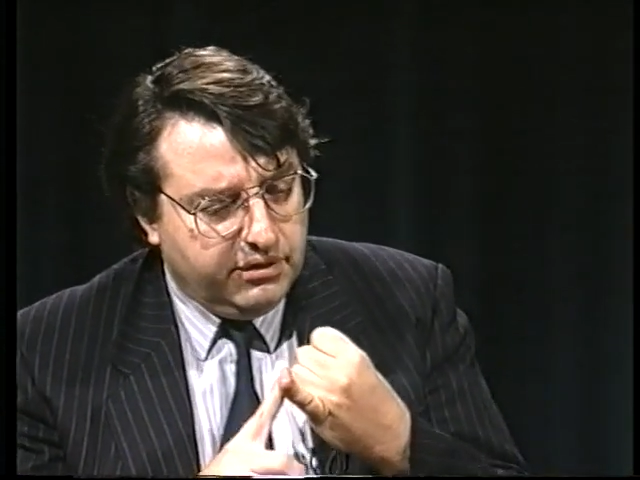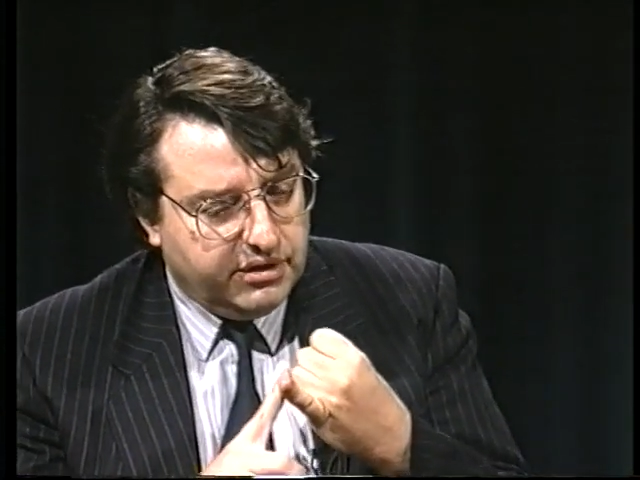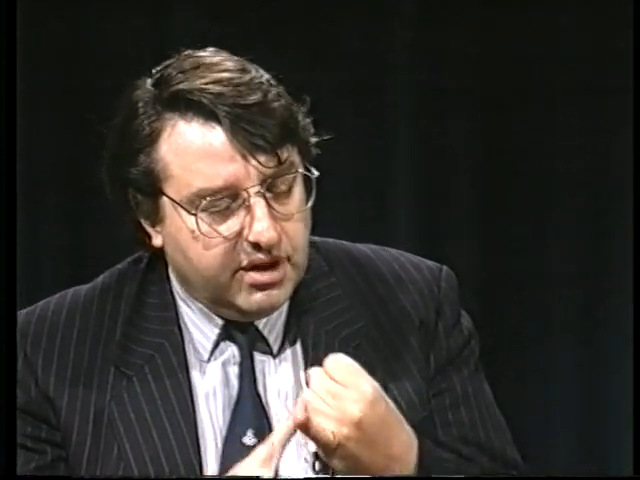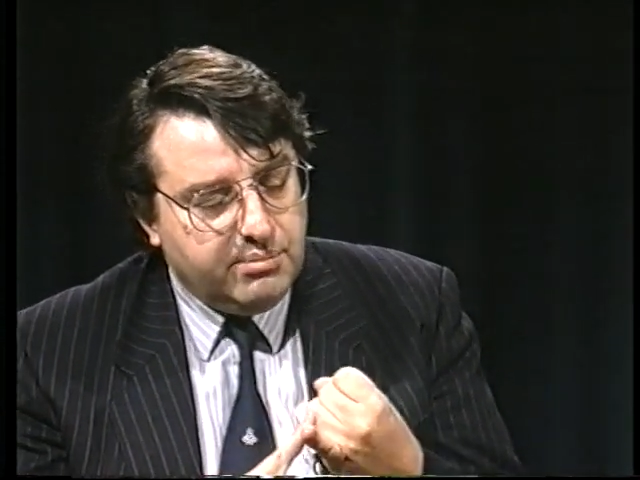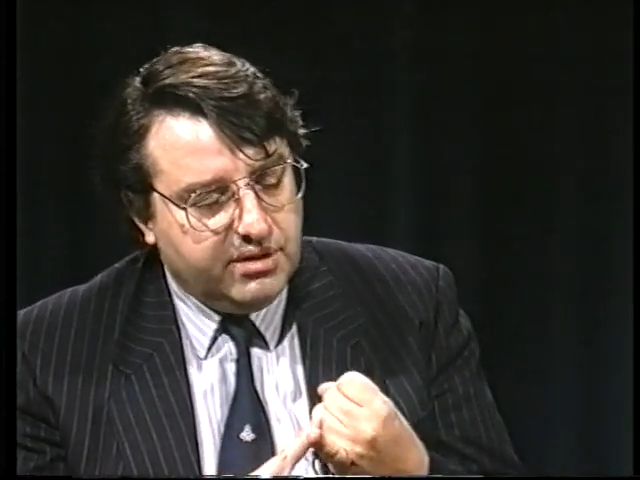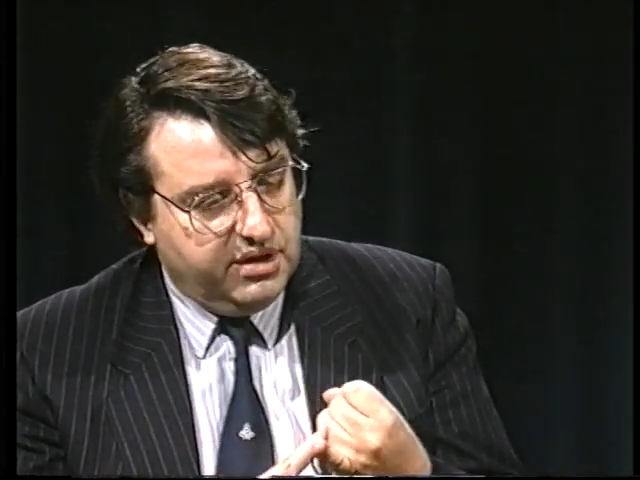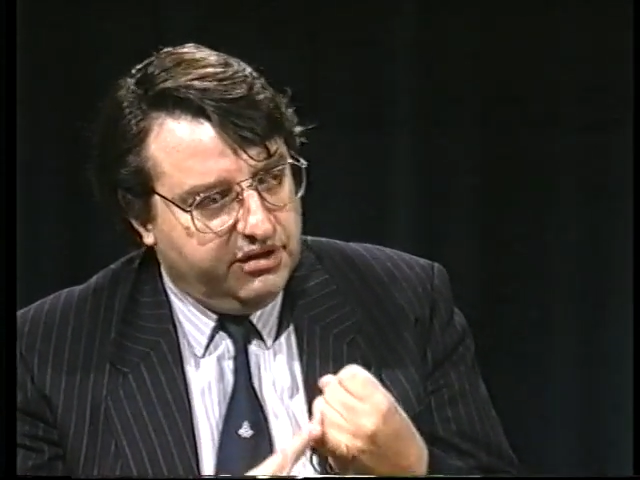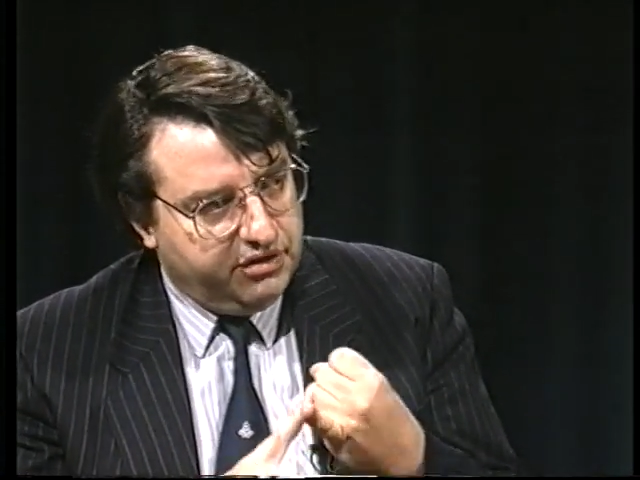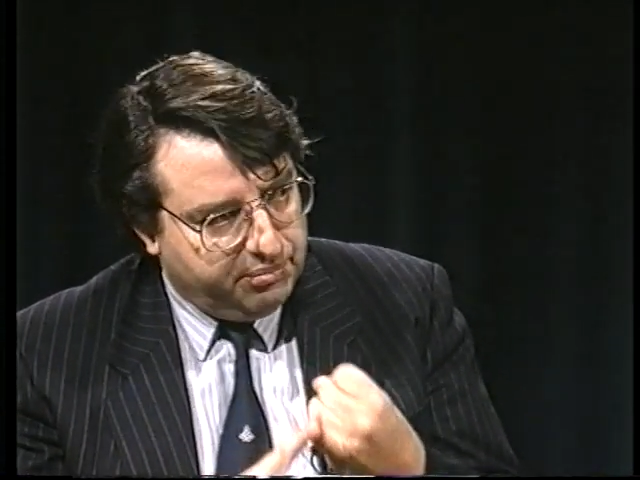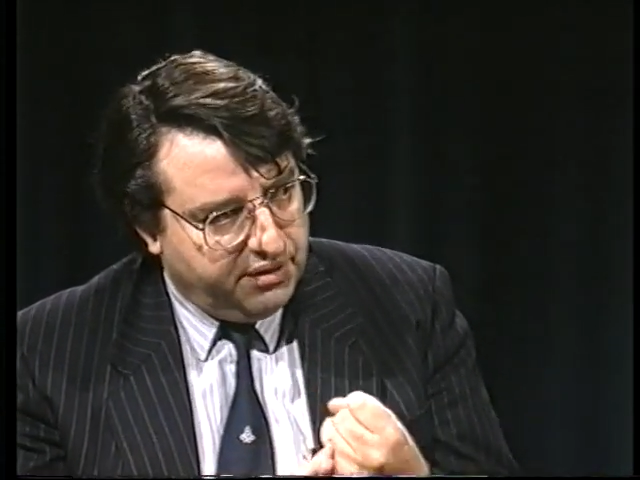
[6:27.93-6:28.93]

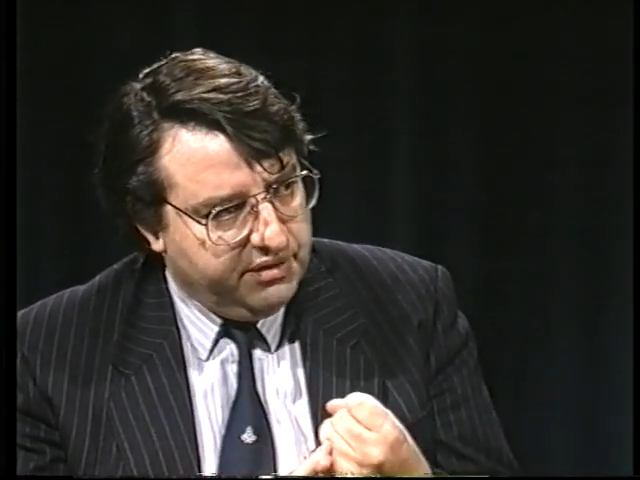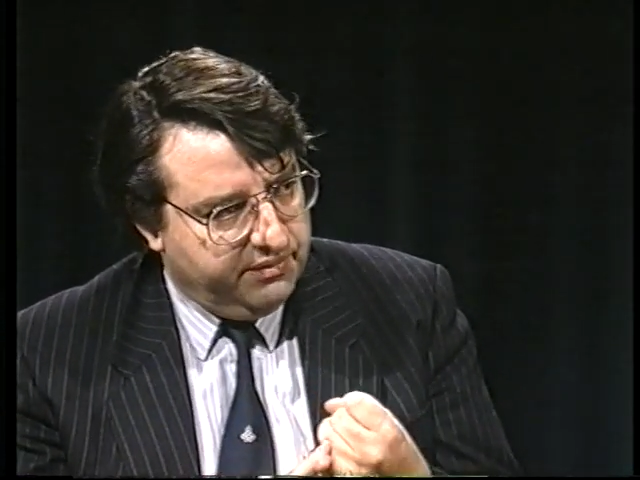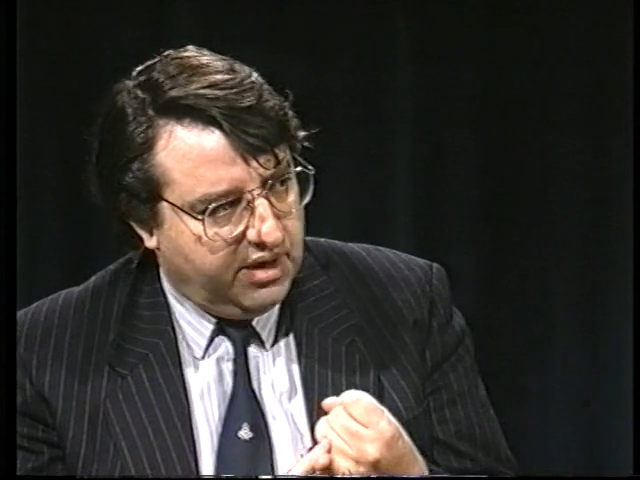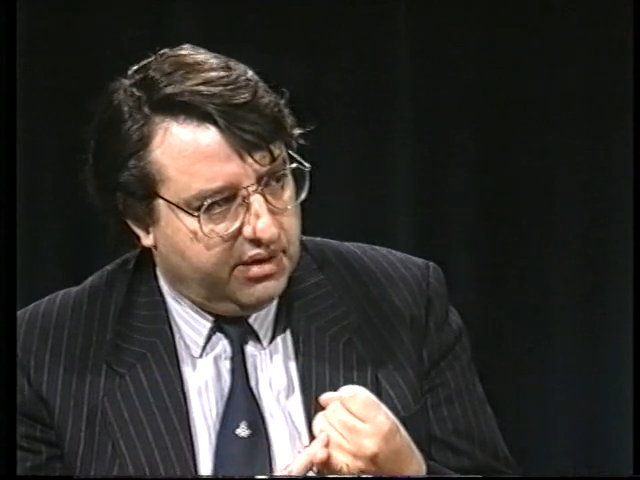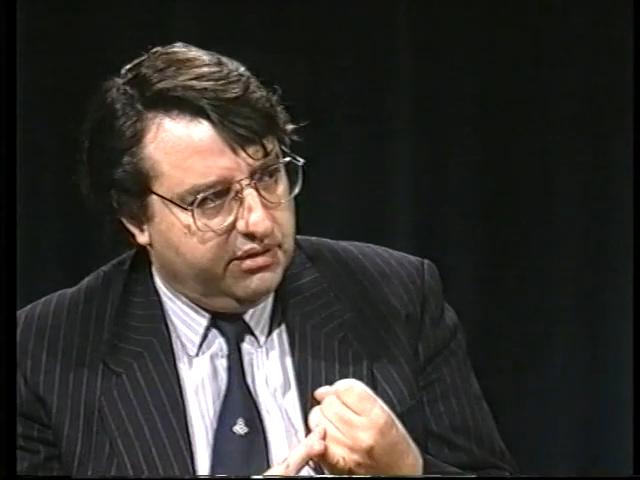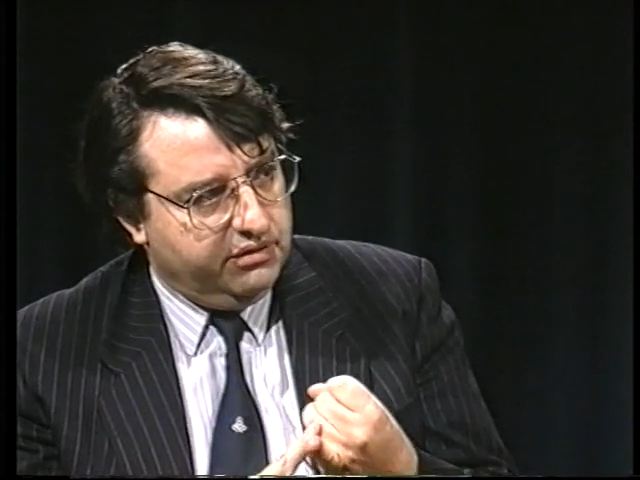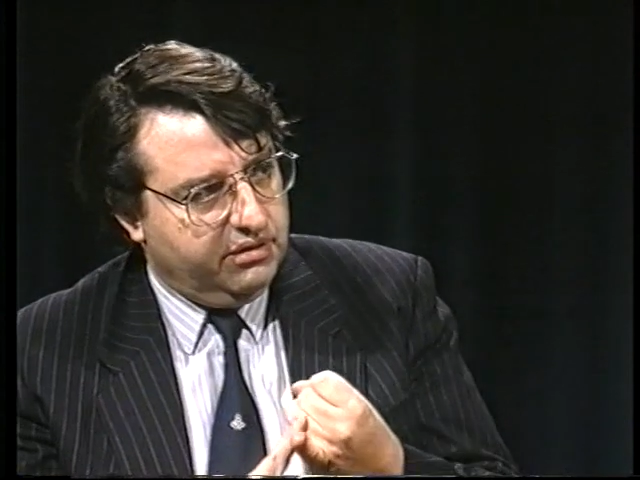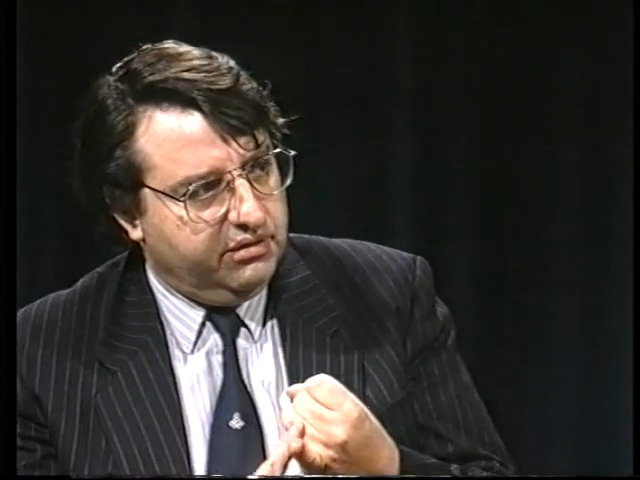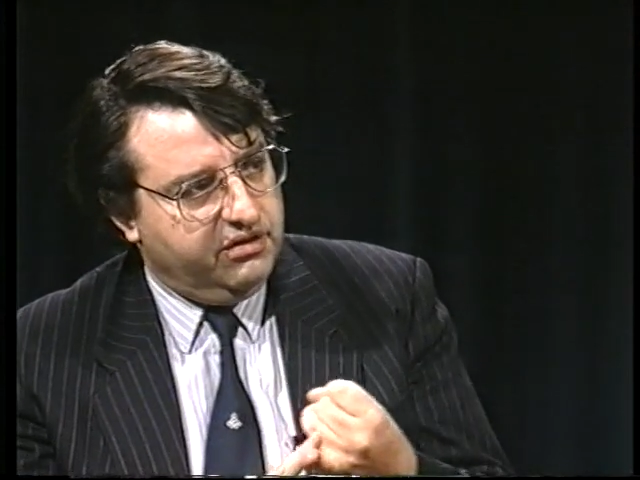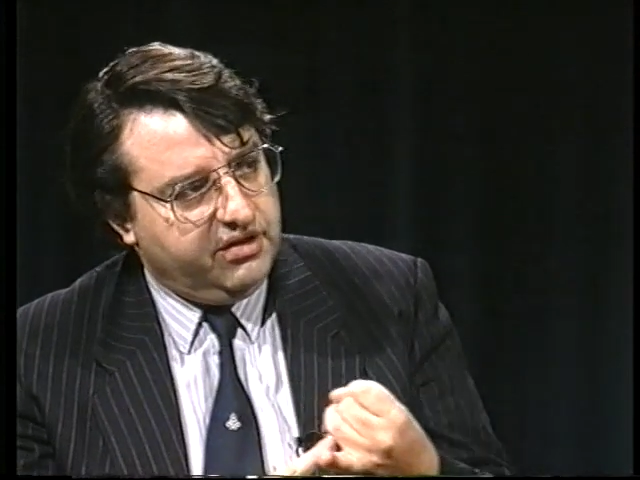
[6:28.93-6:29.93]
deliberately spread a virus onto